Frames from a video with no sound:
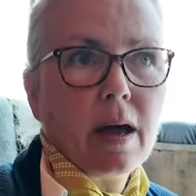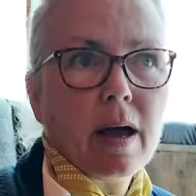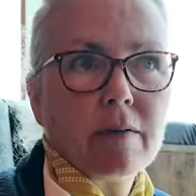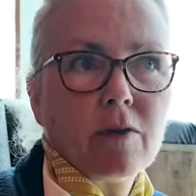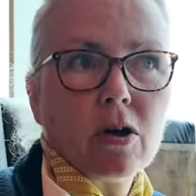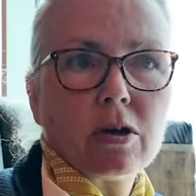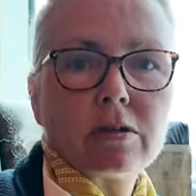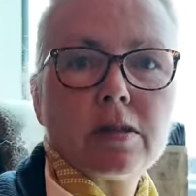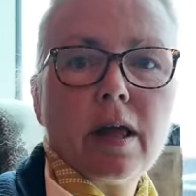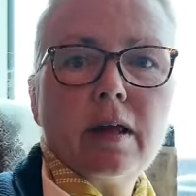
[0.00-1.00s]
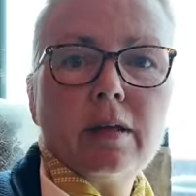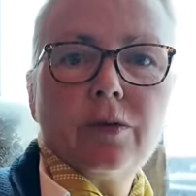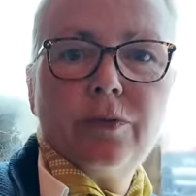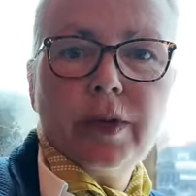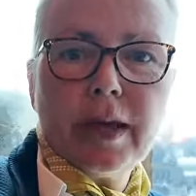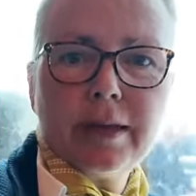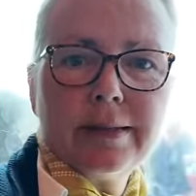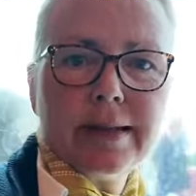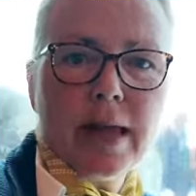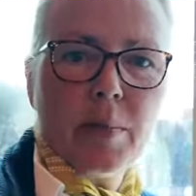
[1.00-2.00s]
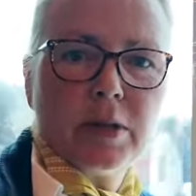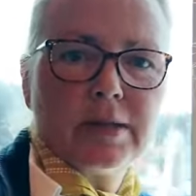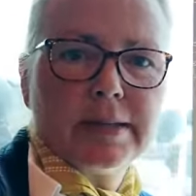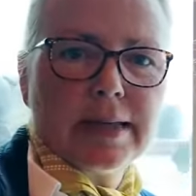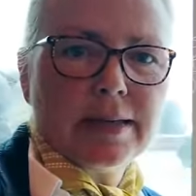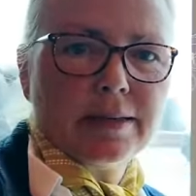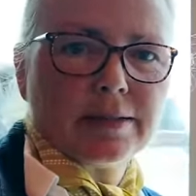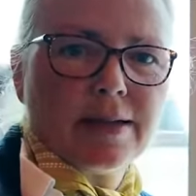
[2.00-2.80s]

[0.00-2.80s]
I've got a lovely table seat